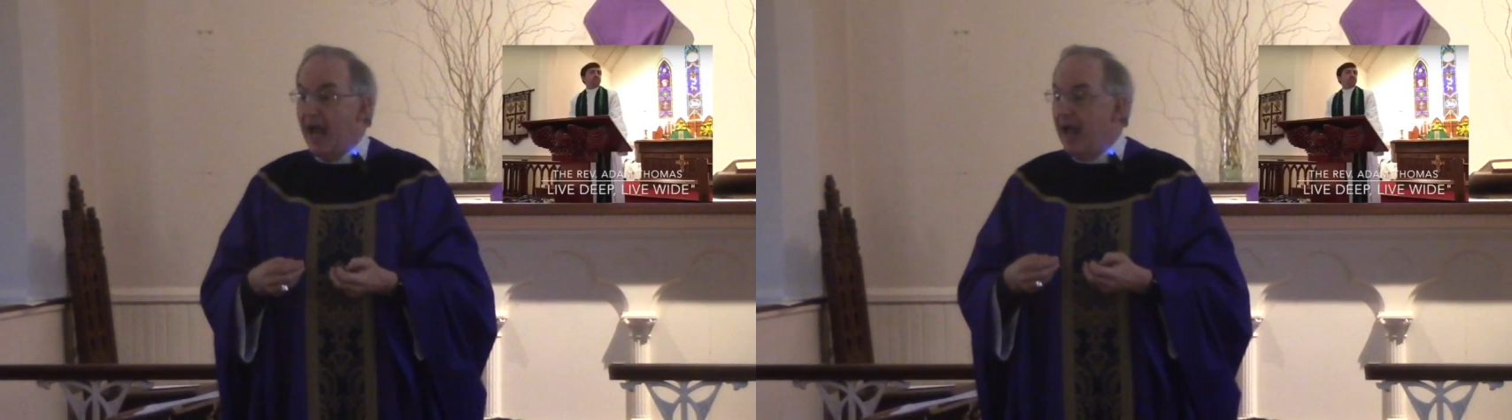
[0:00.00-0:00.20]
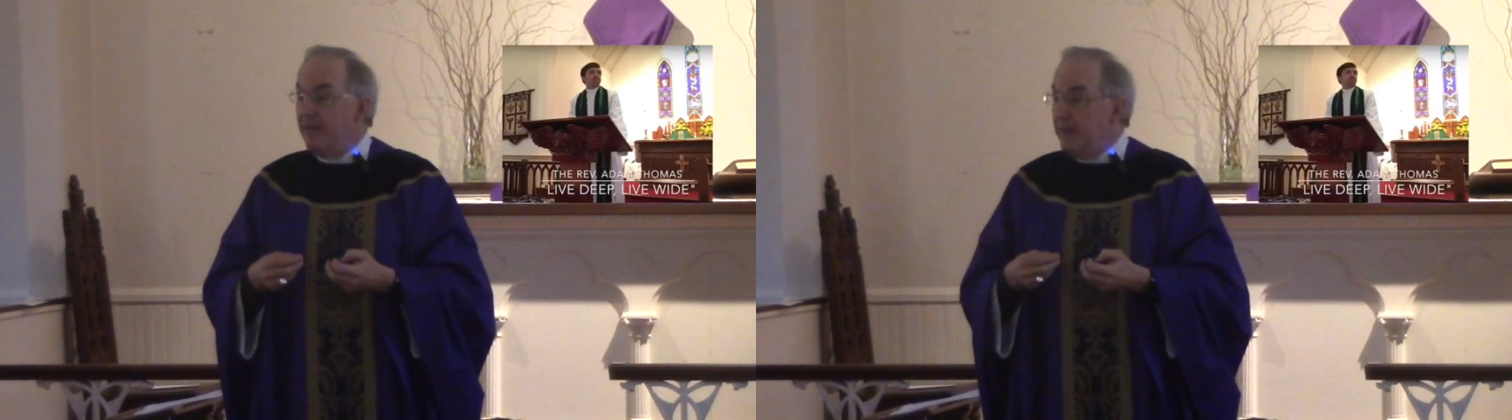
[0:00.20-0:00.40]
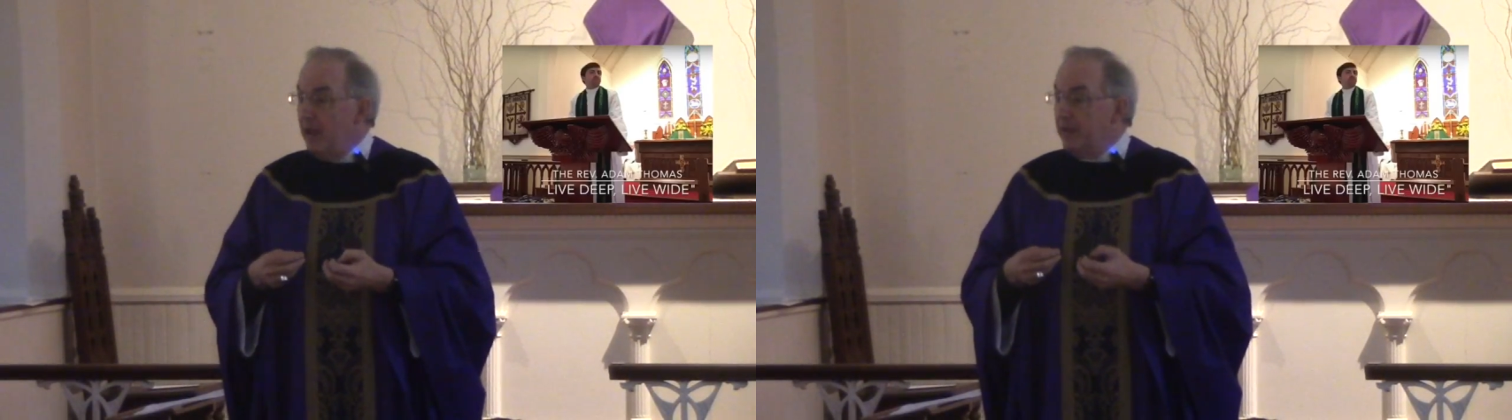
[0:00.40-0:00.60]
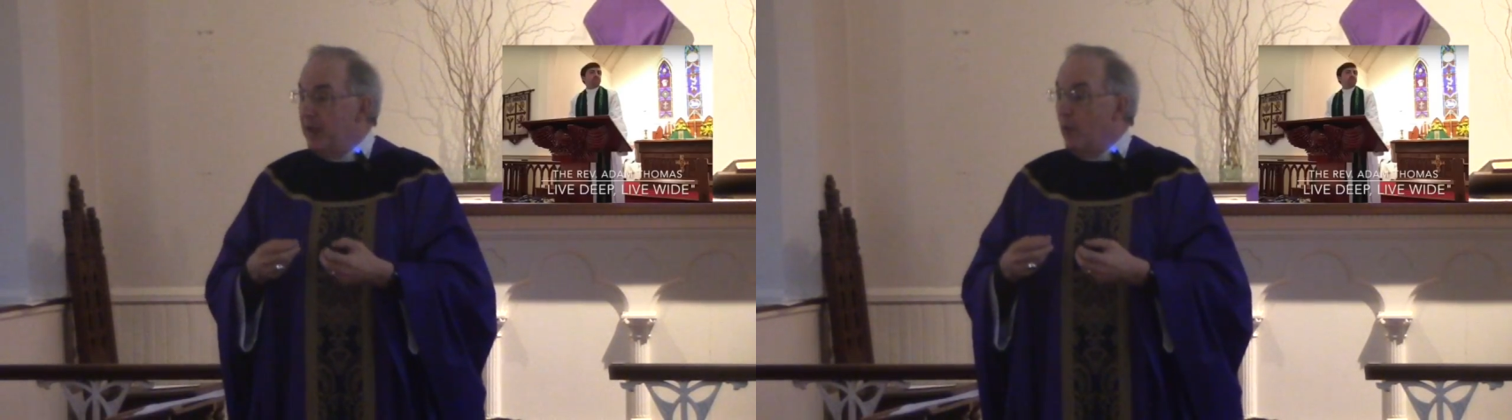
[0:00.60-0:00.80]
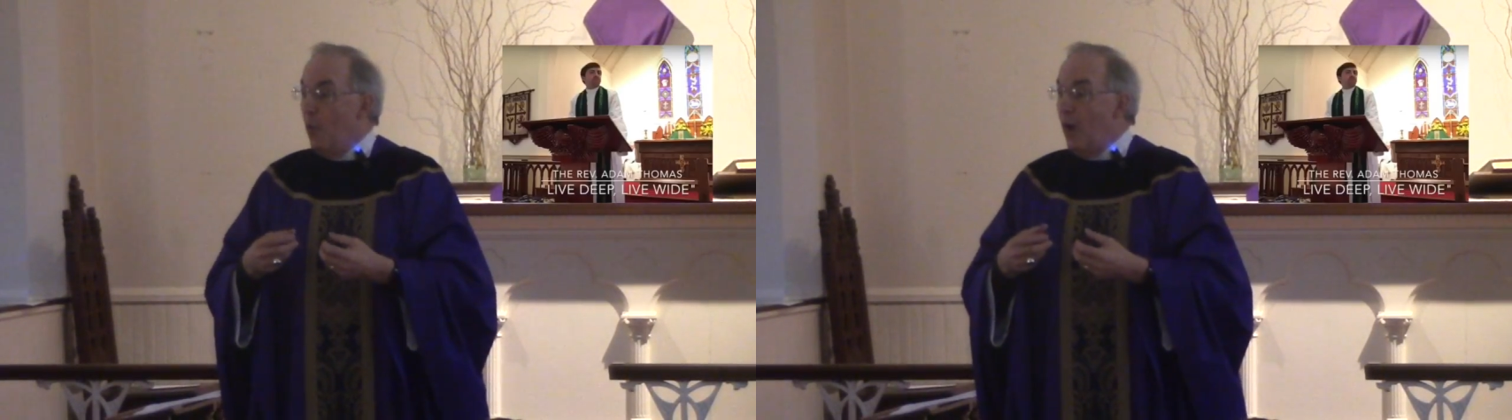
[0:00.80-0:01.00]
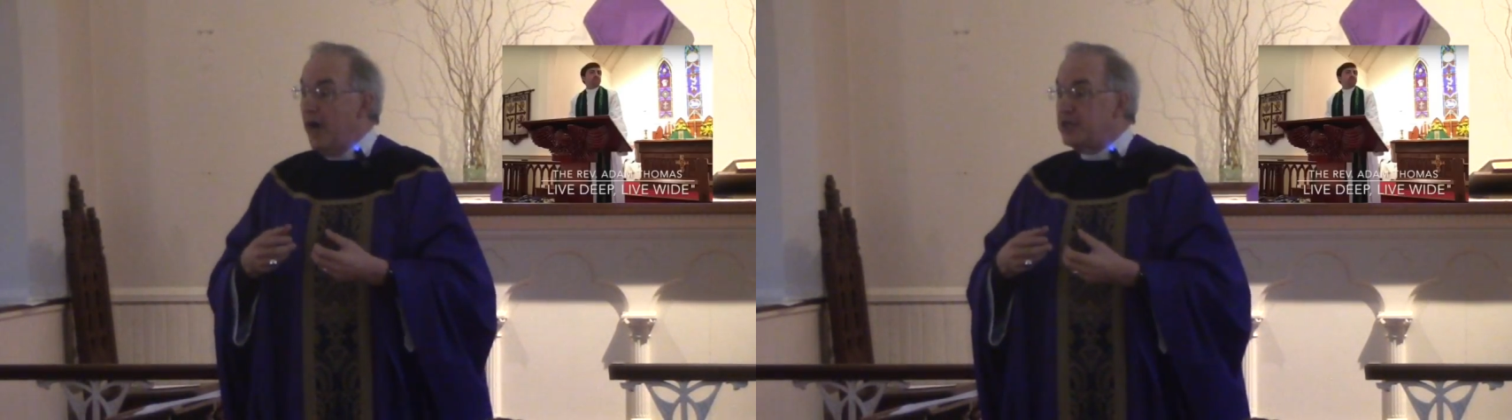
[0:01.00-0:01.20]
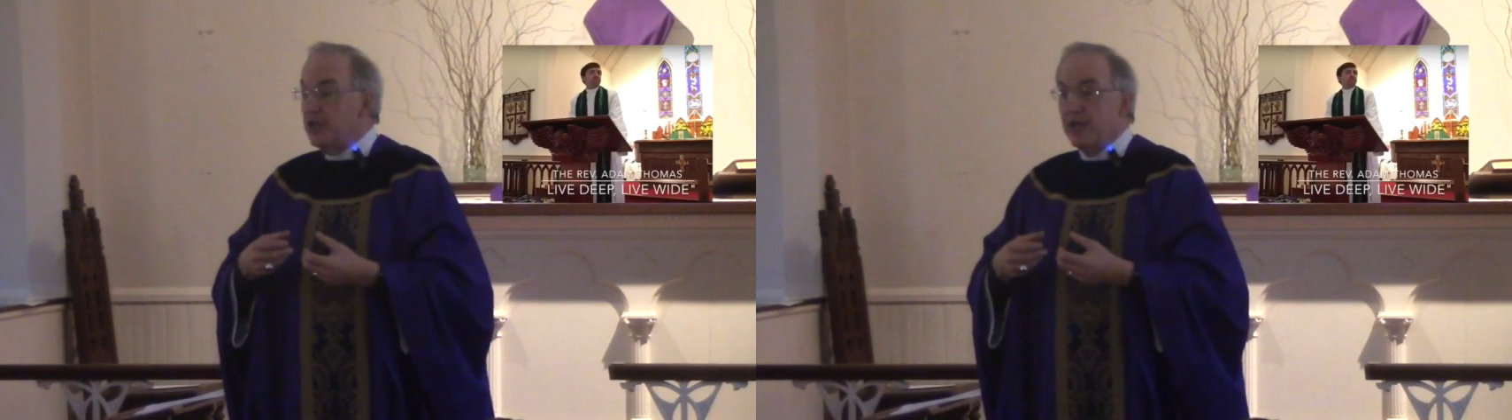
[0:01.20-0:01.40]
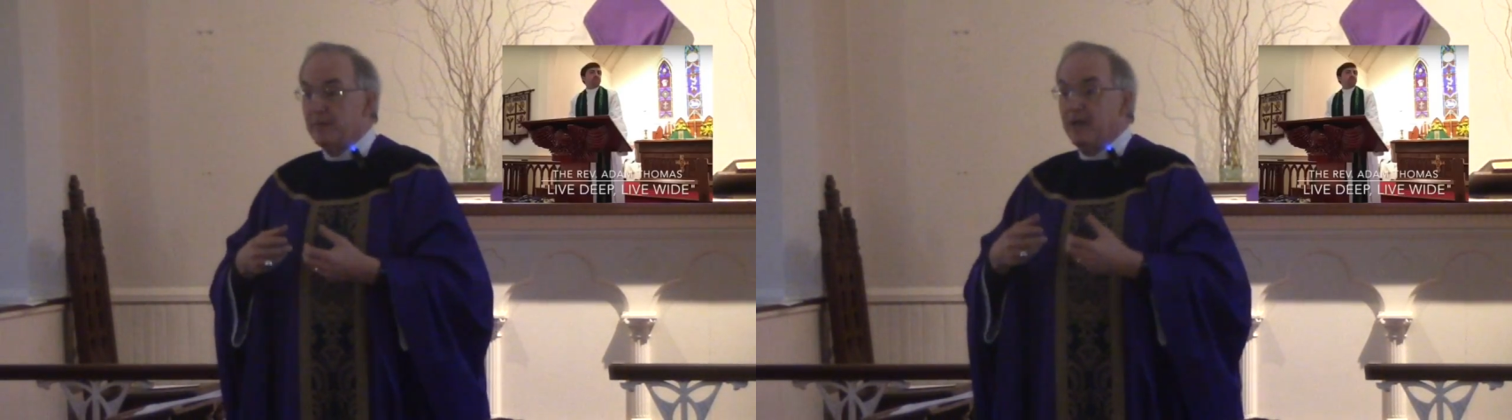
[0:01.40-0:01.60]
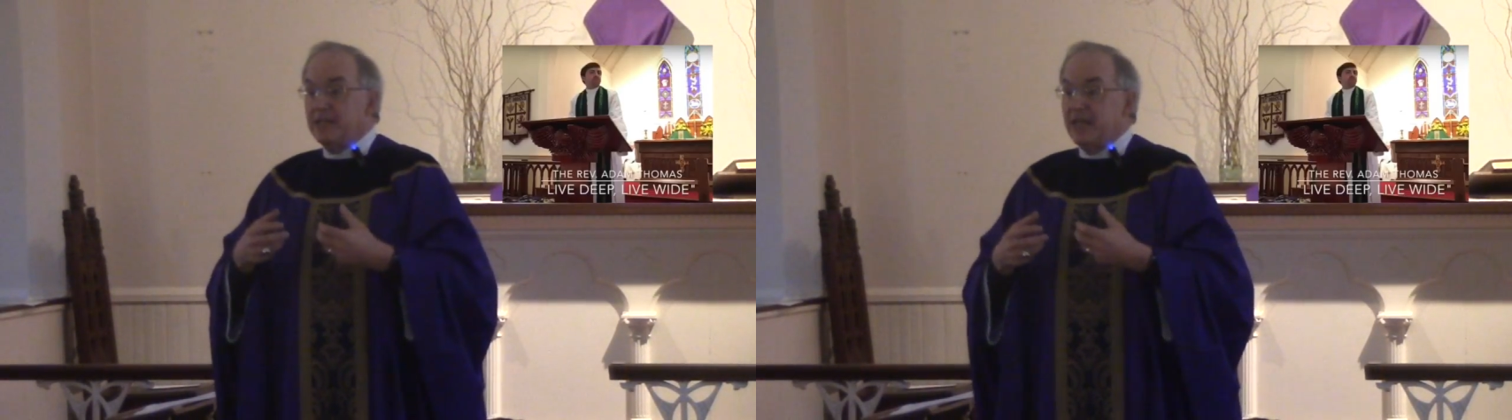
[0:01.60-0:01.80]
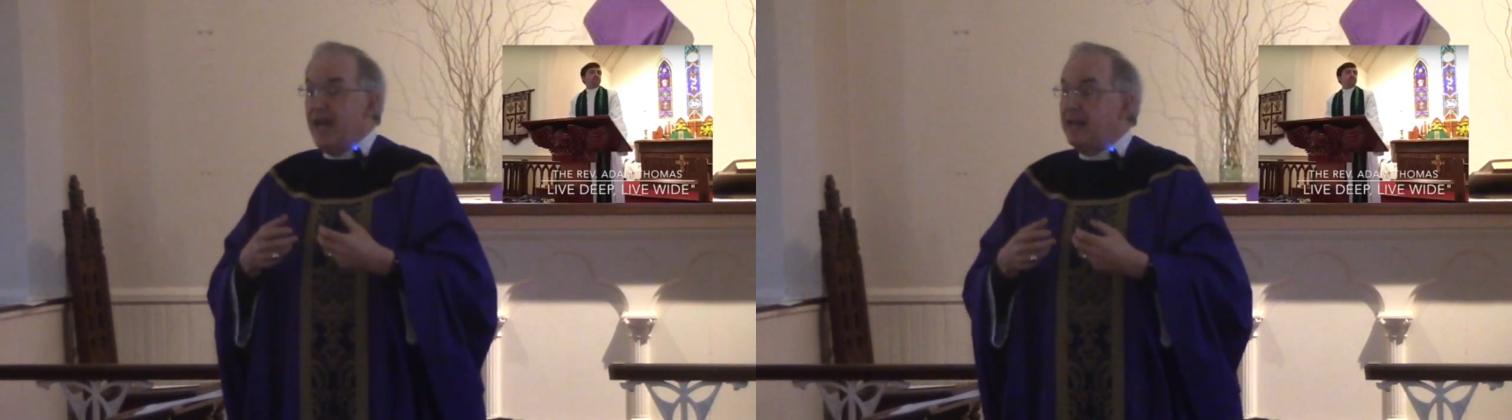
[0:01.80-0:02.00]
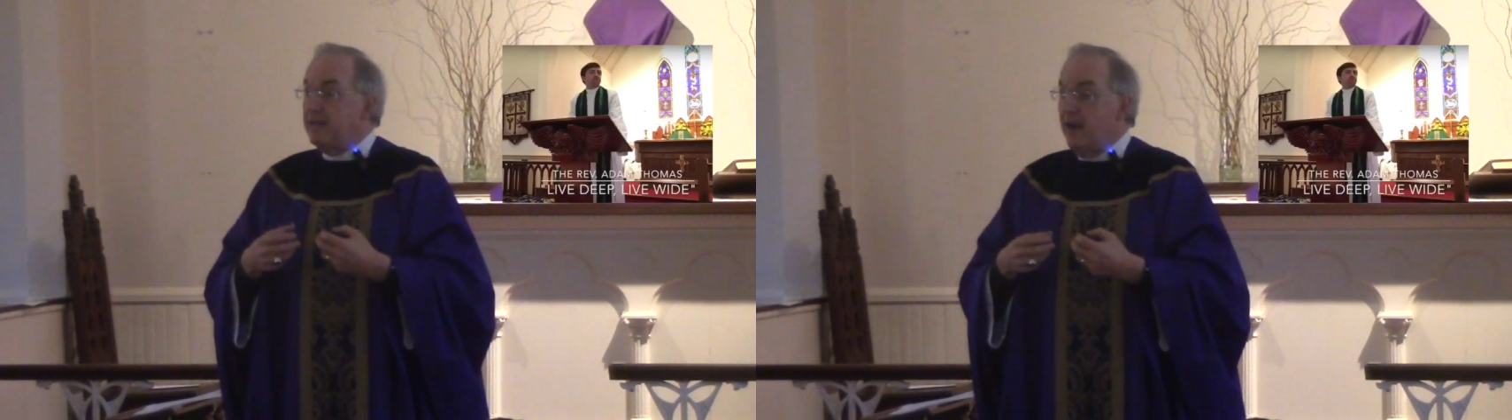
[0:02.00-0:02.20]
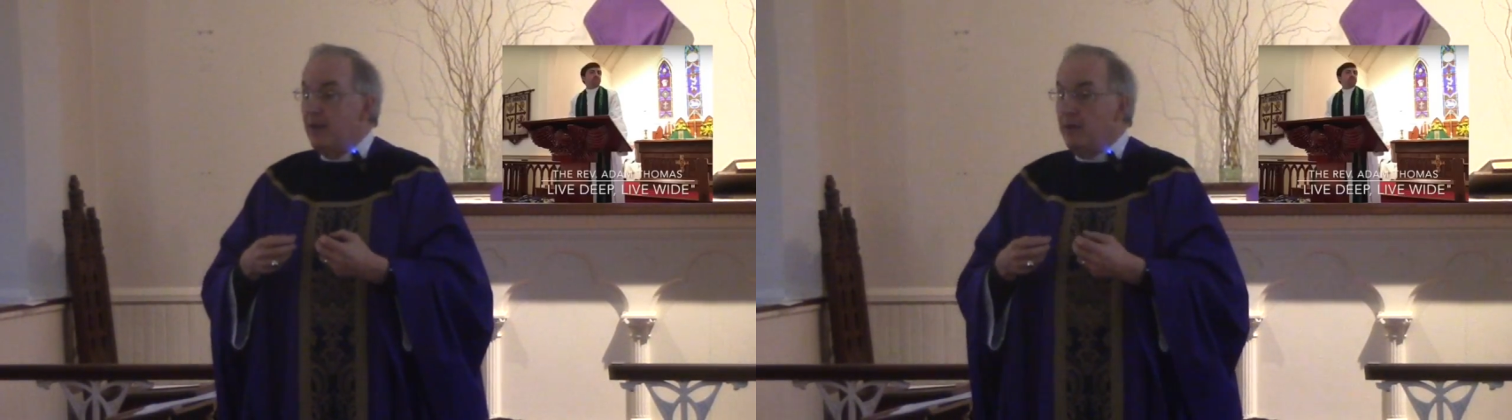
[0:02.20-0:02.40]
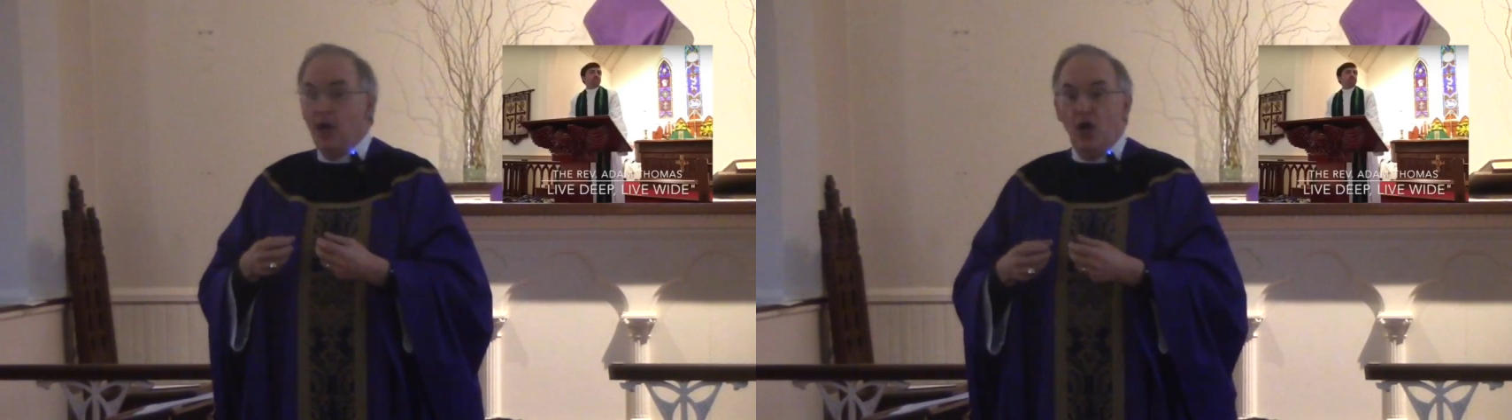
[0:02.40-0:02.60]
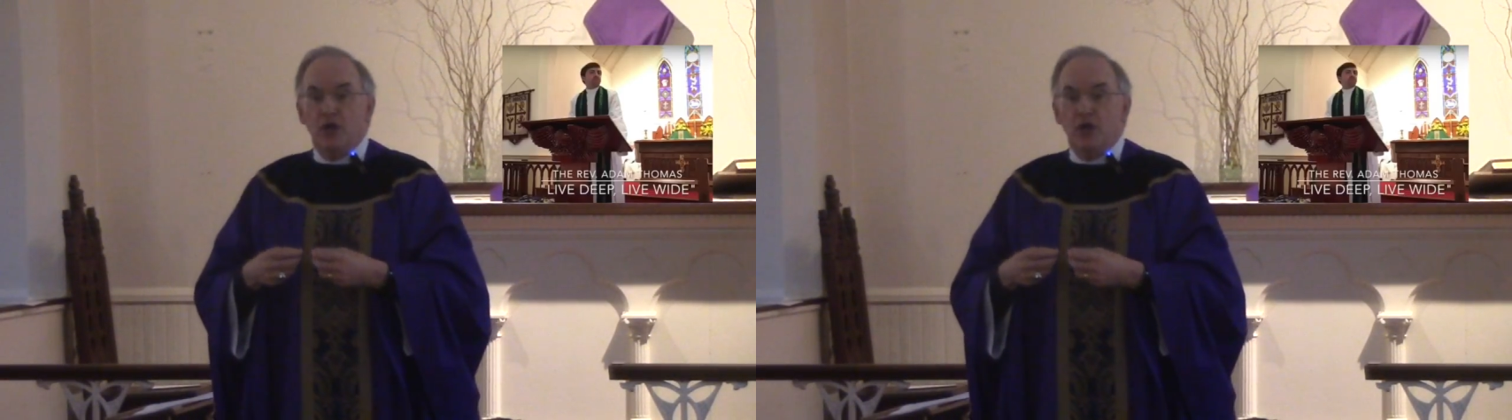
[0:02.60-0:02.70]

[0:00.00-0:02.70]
and then watching him take them